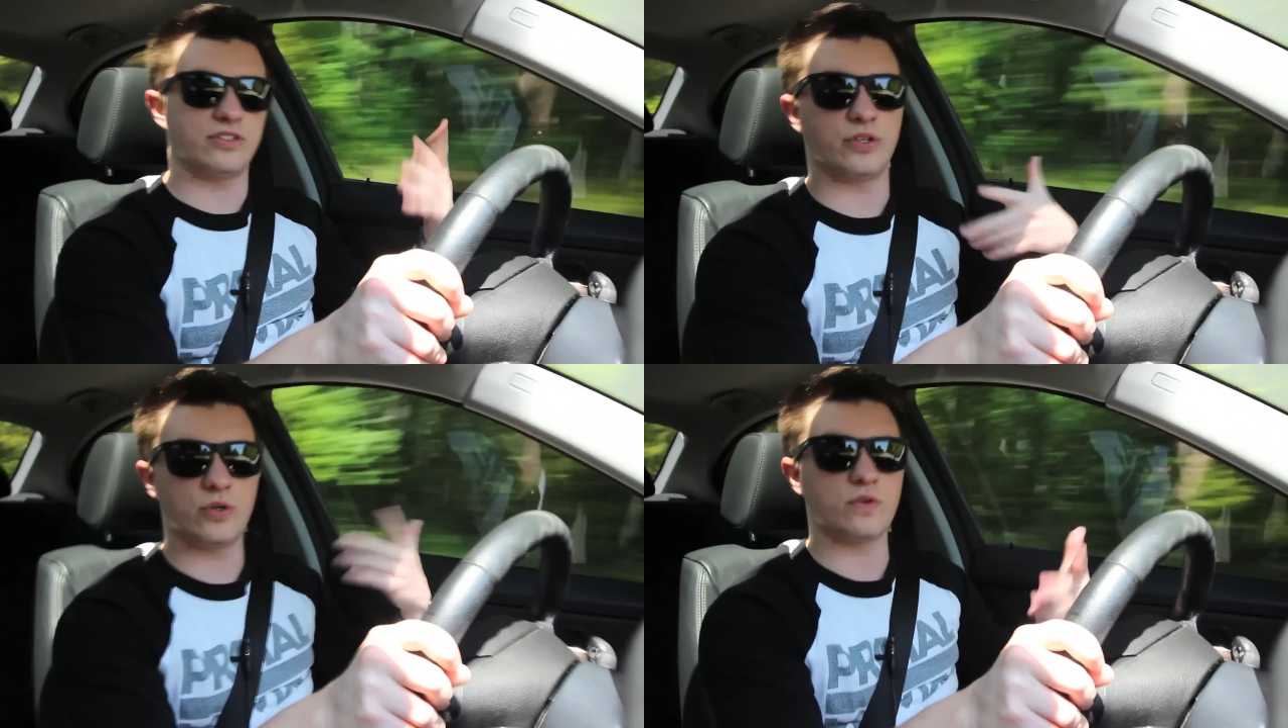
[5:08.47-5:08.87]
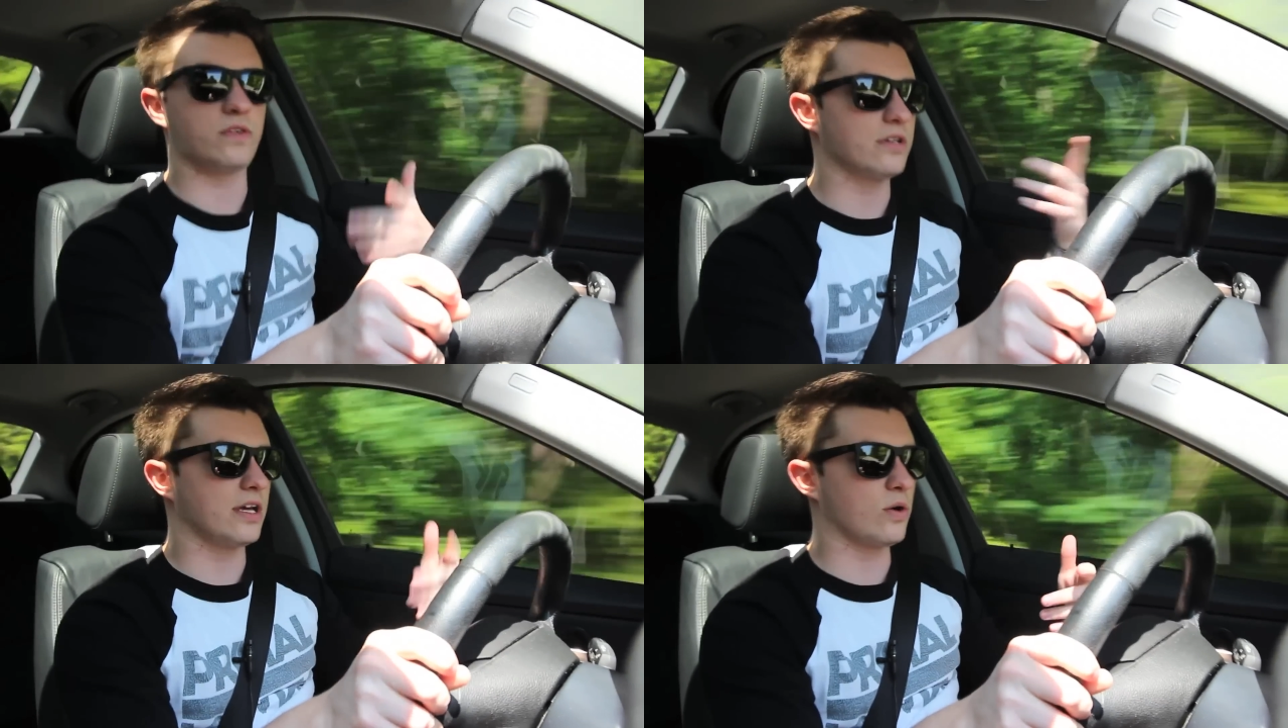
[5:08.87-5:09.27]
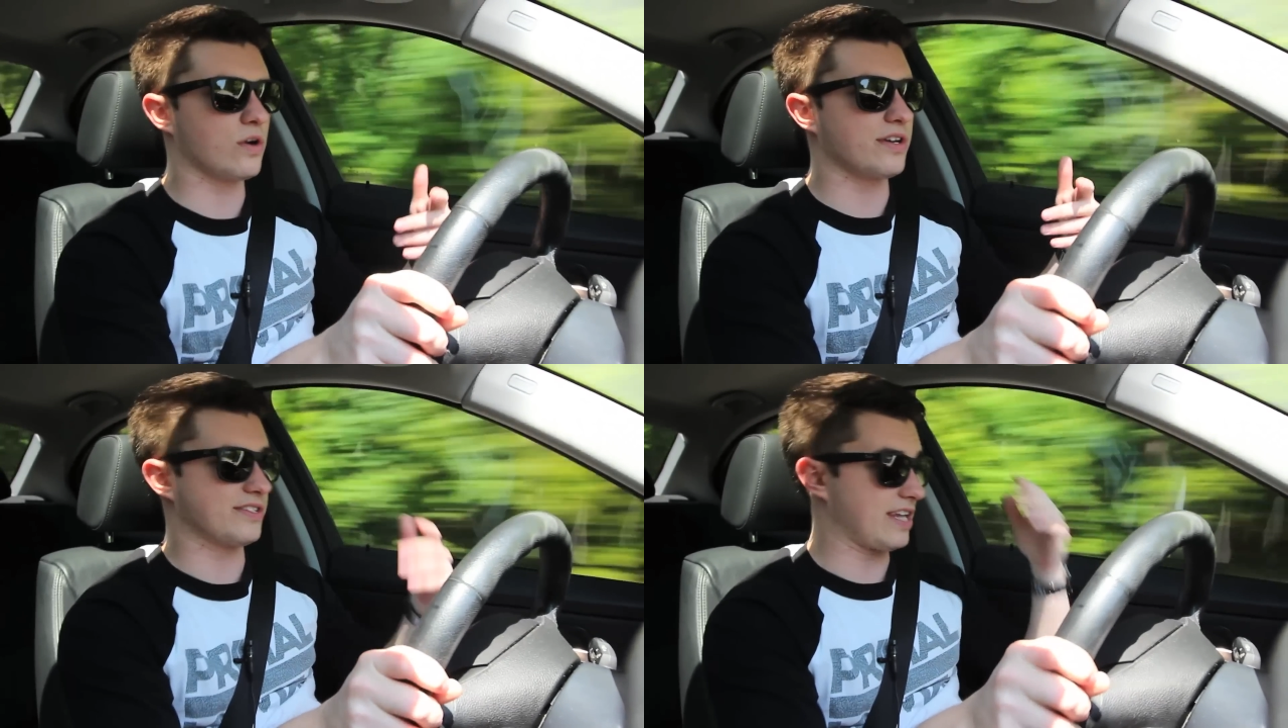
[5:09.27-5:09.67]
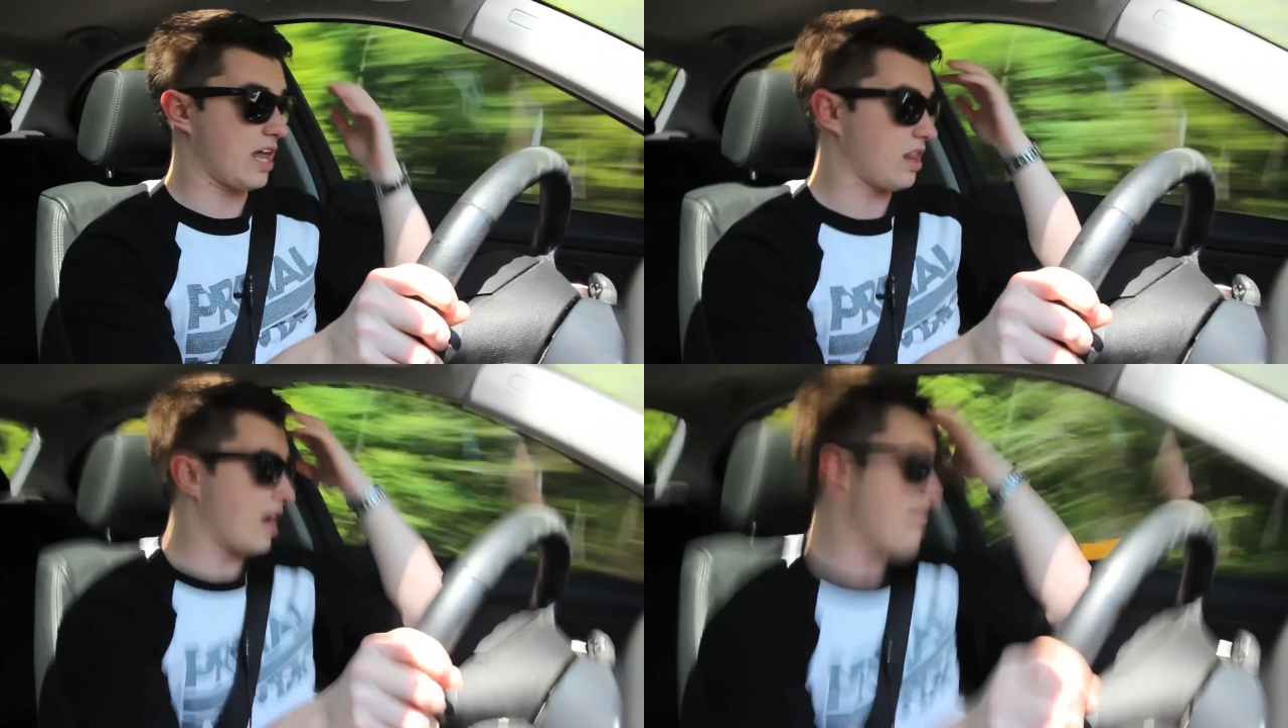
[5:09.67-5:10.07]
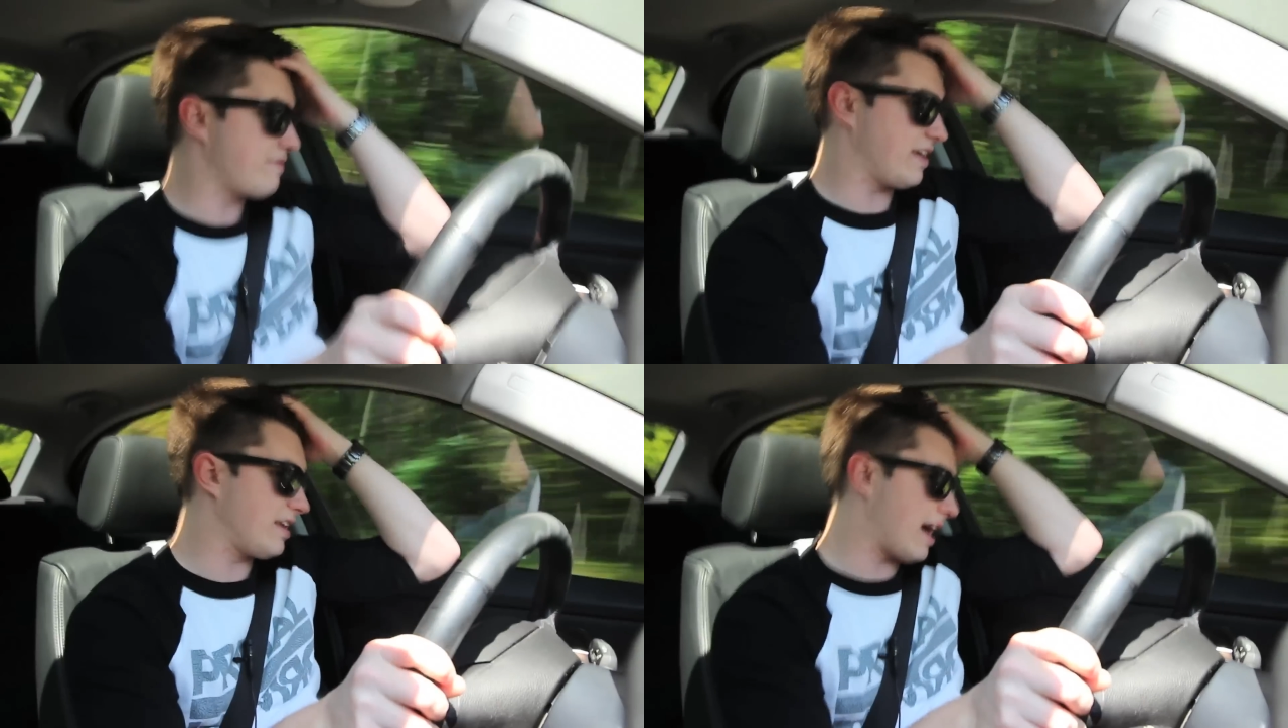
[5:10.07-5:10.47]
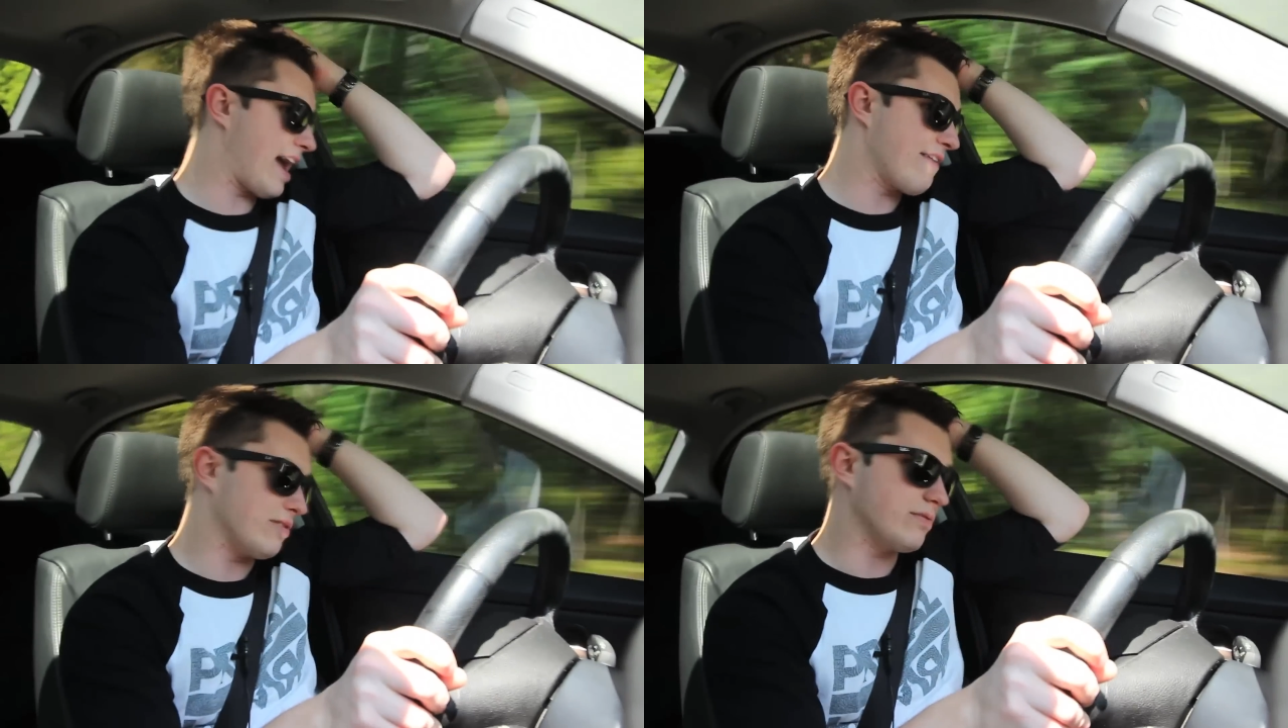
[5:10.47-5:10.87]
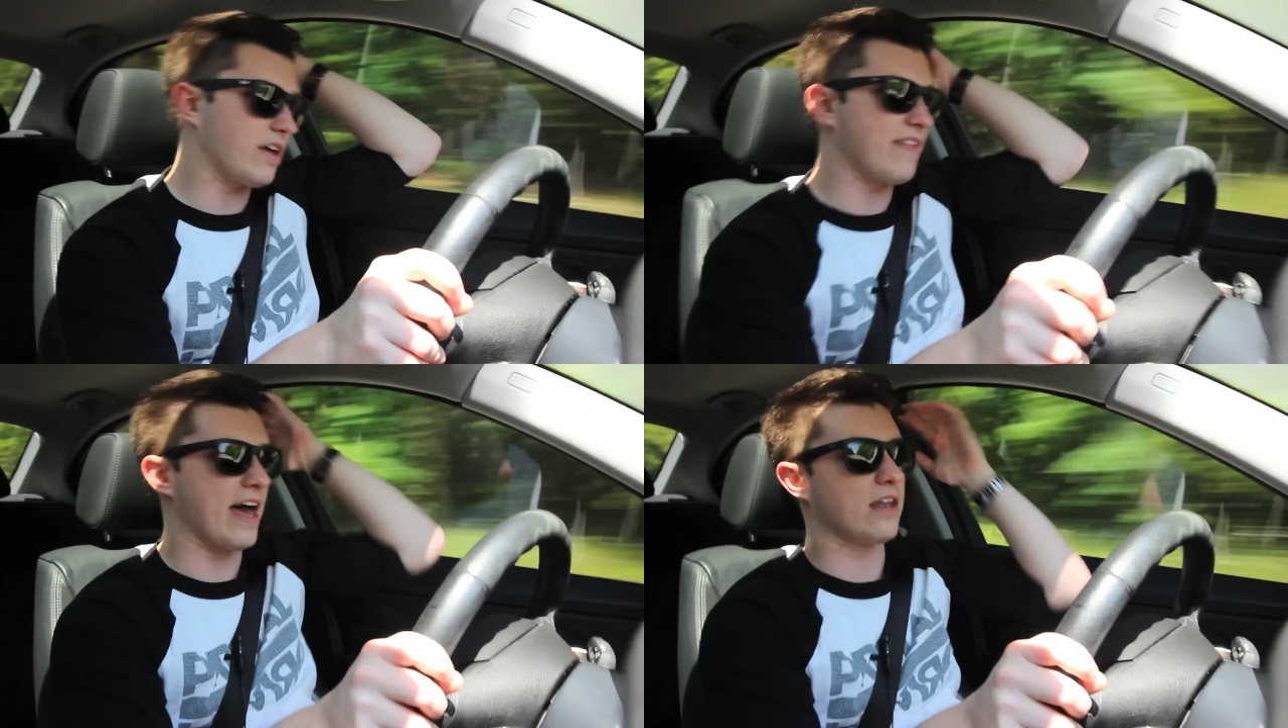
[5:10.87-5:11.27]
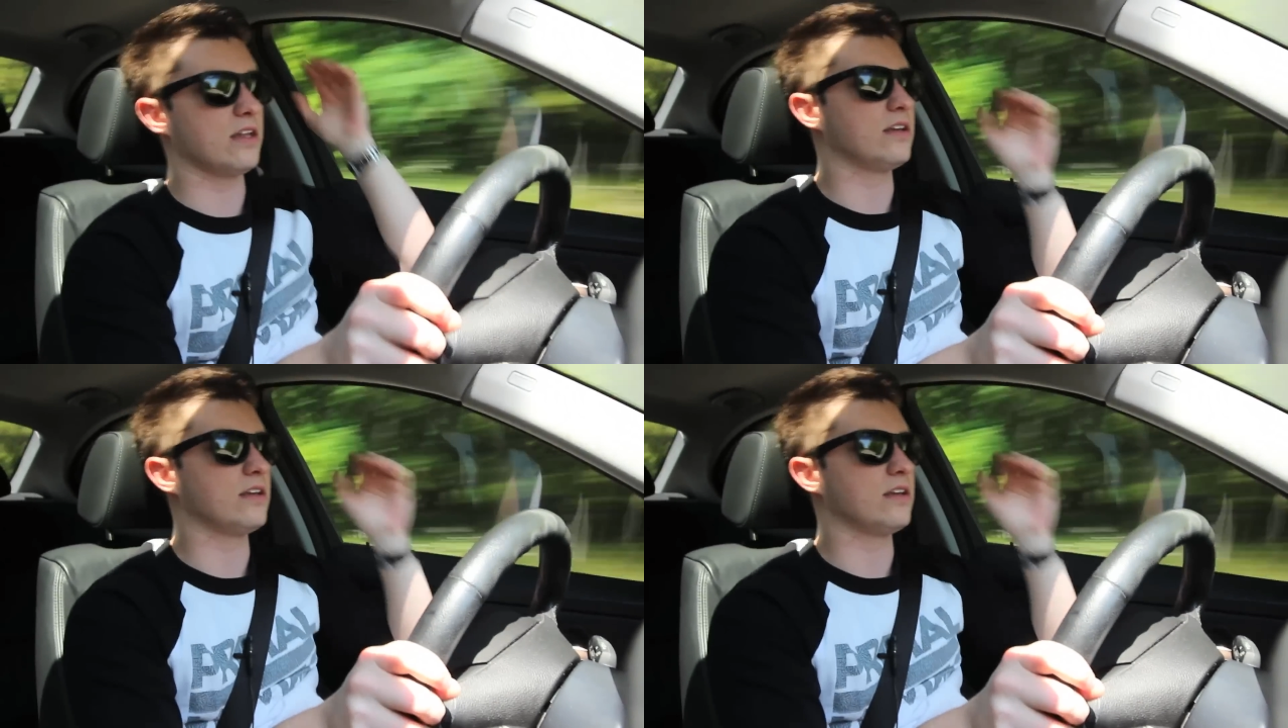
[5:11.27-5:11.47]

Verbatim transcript: do in order to stay alive, and I haven't done that.